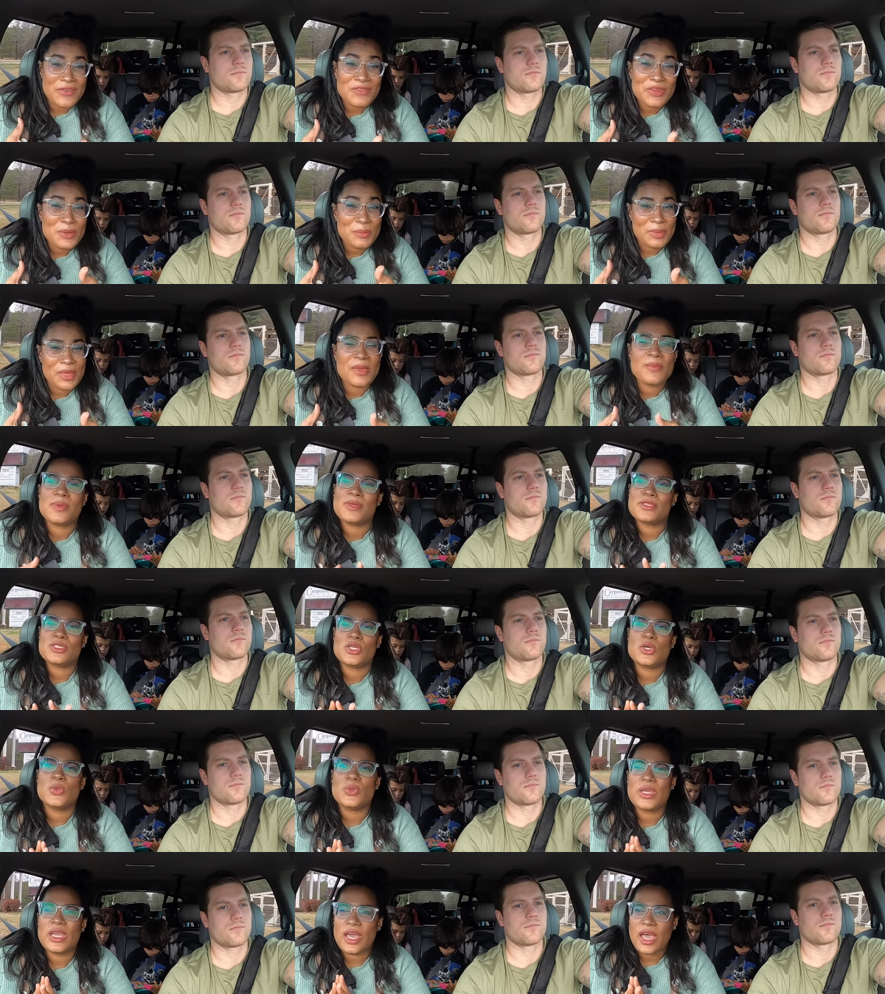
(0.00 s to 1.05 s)
Speaker 1: having a baby,
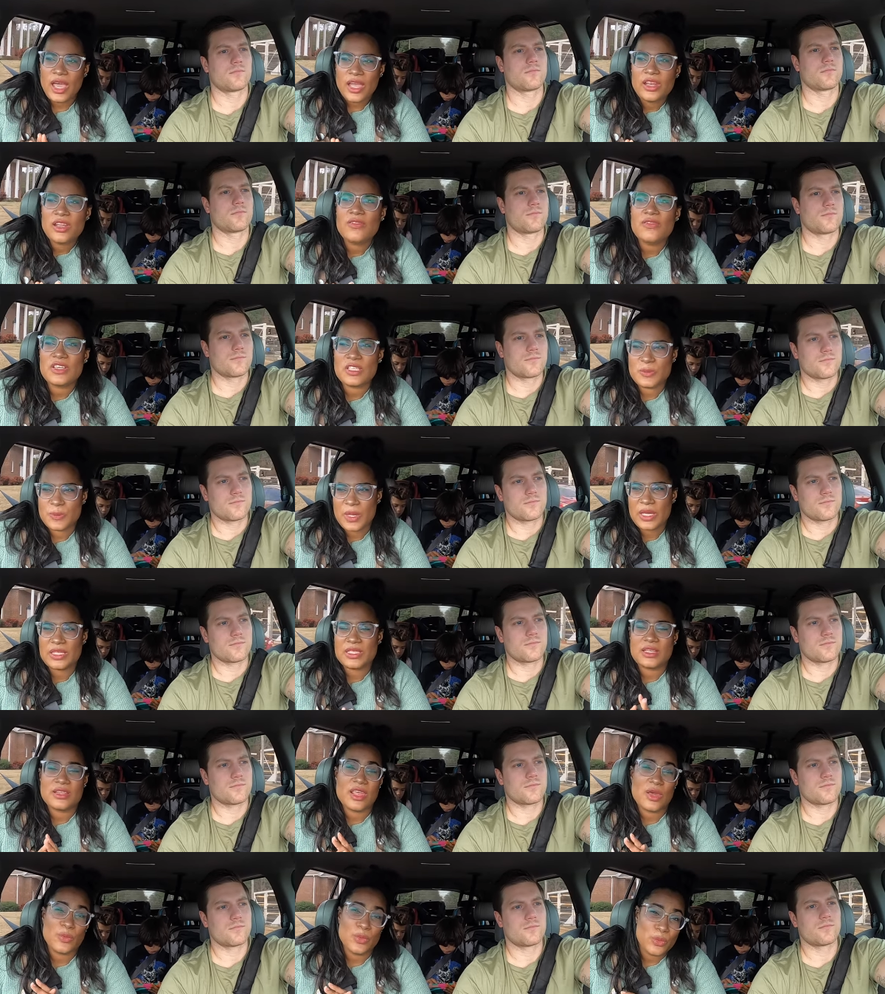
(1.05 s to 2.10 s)
so we kind of
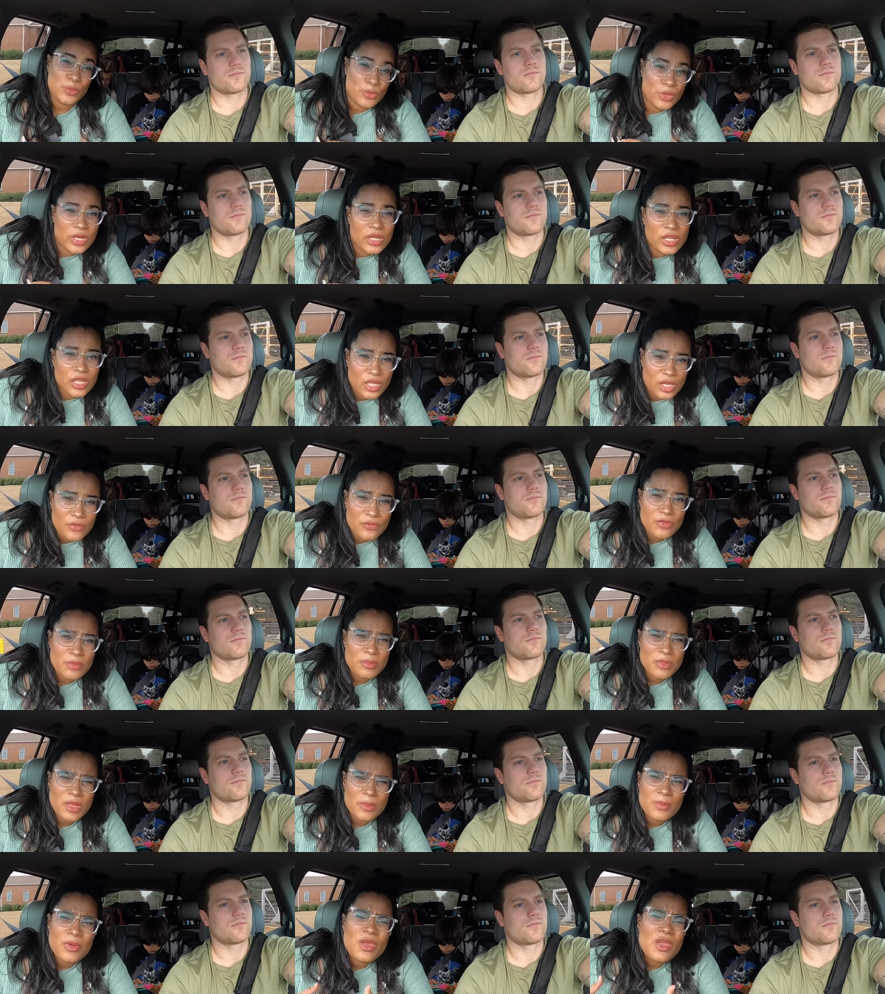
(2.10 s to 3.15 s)
expected that we wouldn't hear
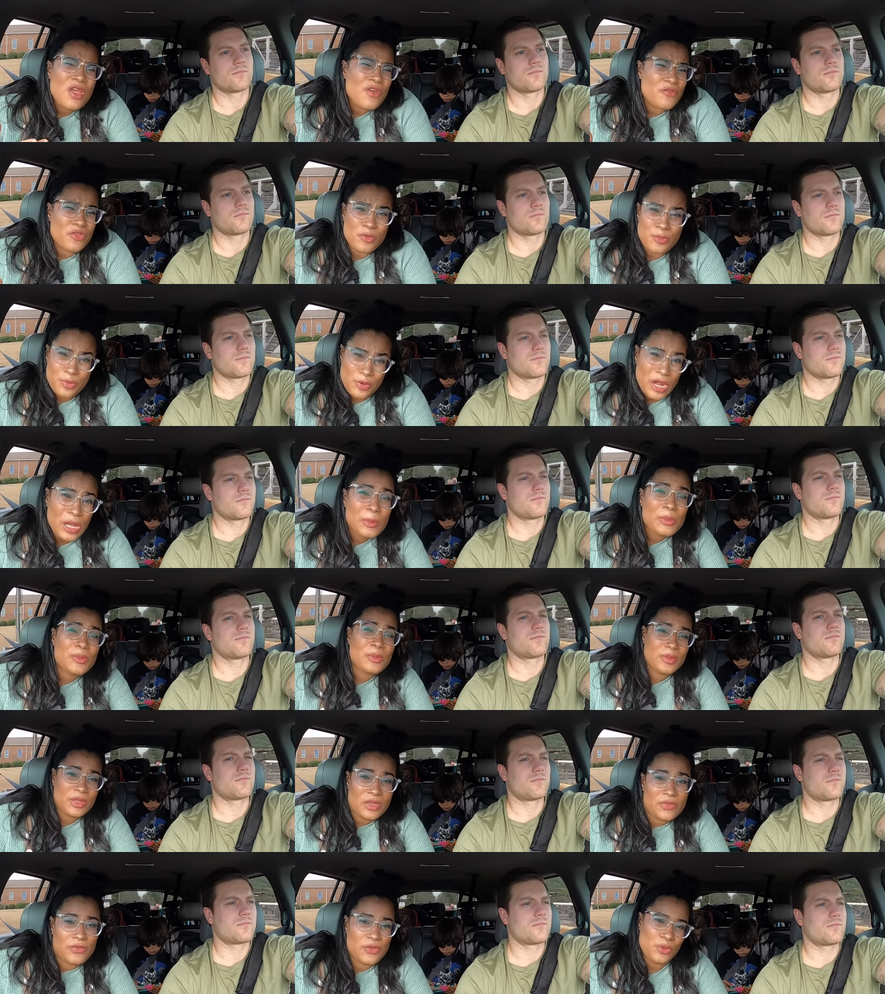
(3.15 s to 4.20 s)
from them for
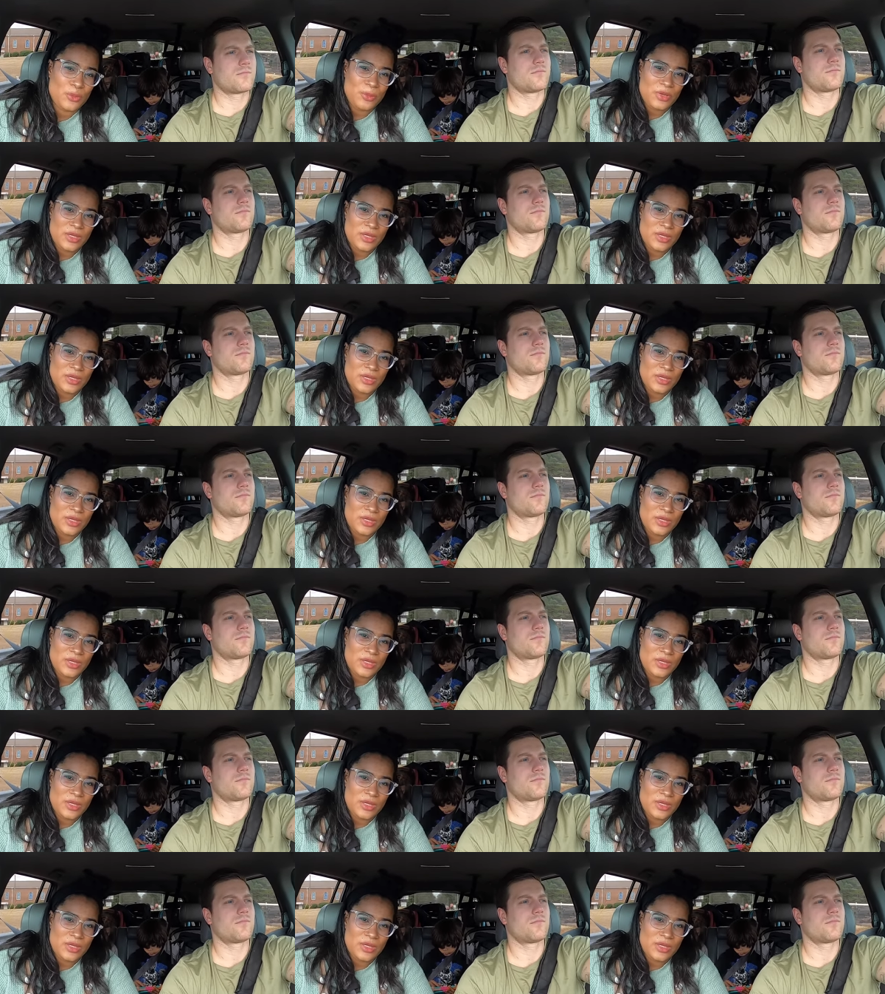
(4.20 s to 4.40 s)
probably a few